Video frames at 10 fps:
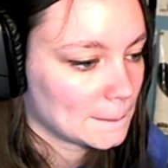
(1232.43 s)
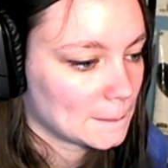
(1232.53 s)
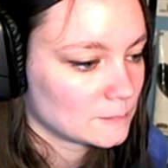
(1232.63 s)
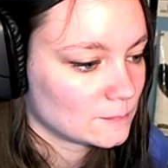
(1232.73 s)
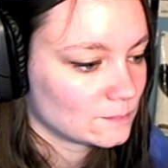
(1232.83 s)

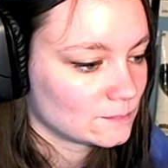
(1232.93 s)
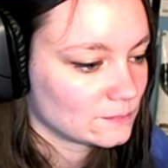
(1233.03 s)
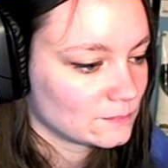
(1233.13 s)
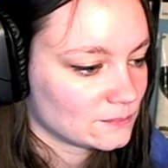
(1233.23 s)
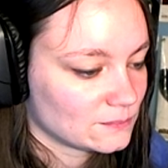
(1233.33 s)

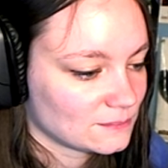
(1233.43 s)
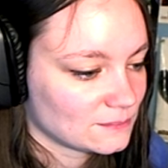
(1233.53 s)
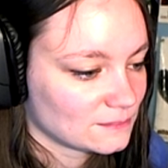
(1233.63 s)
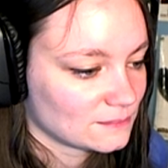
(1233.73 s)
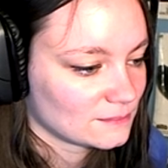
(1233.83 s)
Yes!
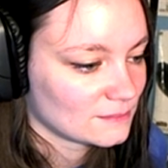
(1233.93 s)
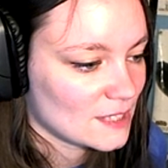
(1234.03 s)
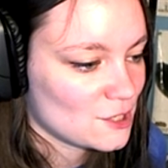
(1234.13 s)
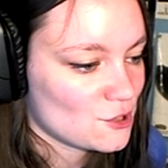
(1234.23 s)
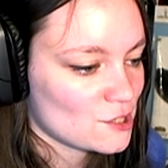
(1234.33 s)

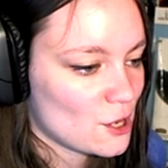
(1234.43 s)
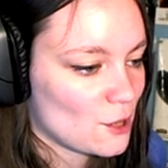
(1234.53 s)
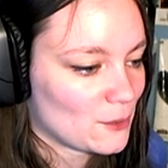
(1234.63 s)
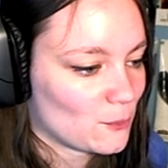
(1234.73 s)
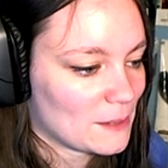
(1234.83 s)
Did no. you just
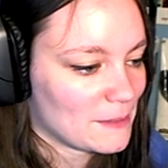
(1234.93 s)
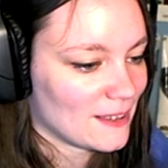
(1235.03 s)
hole in one,